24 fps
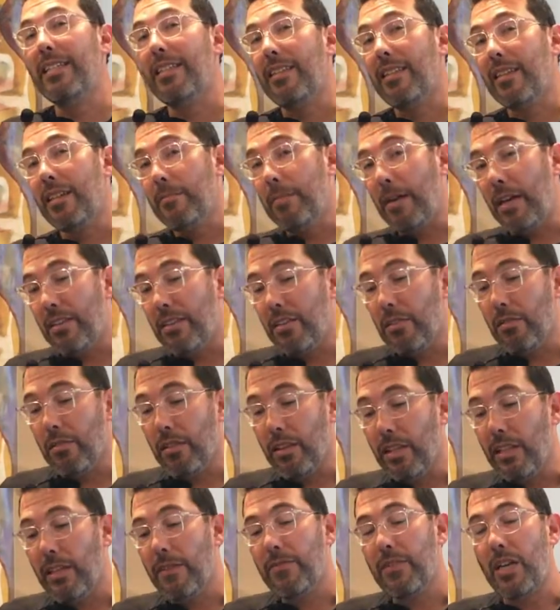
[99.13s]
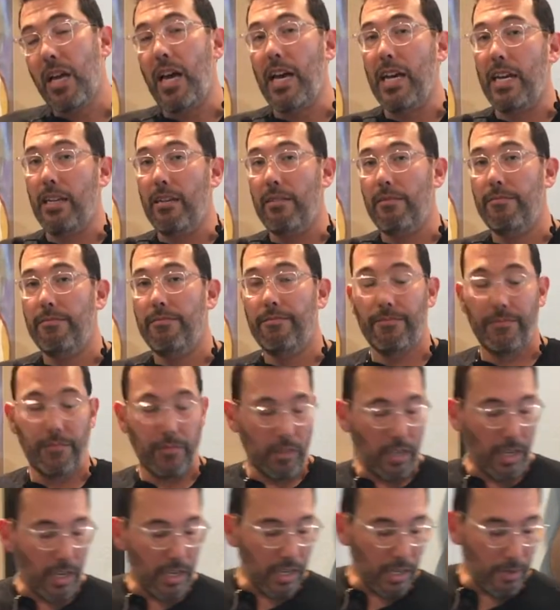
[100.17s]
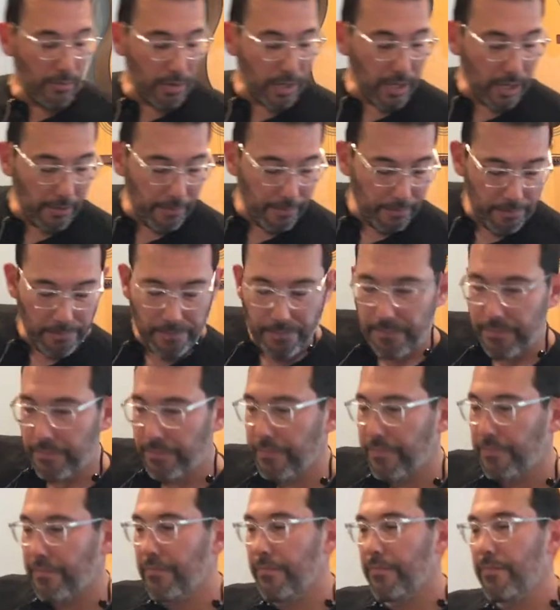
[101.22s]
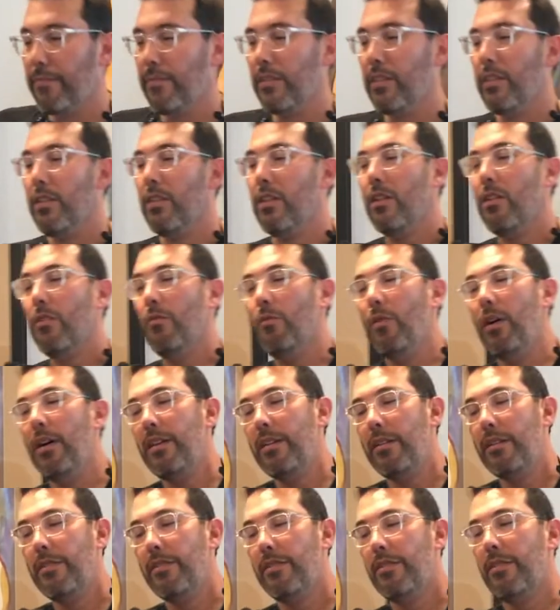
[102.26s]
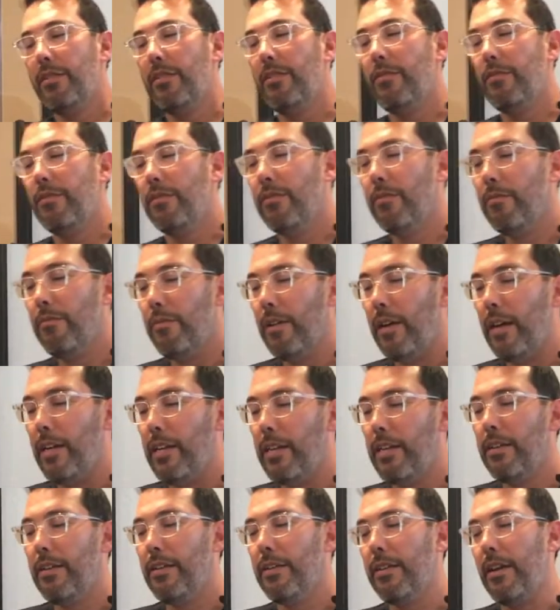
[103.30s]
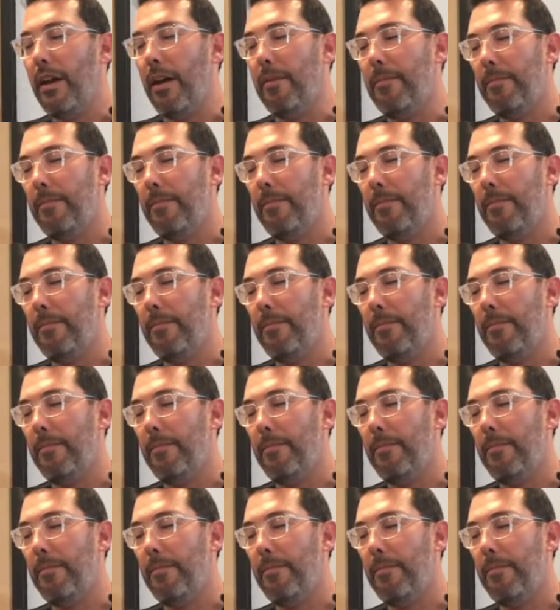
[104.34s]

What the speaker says: think about your lift height. Okay, here we go. 1 2 ready, go.